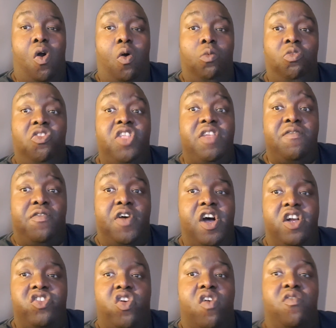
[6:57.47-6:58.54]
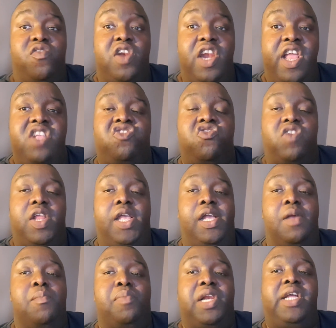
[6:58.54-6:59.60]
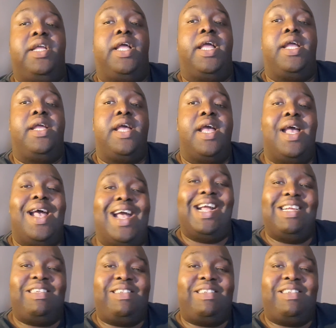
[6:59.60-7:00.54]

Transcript: on the verge of literally completing a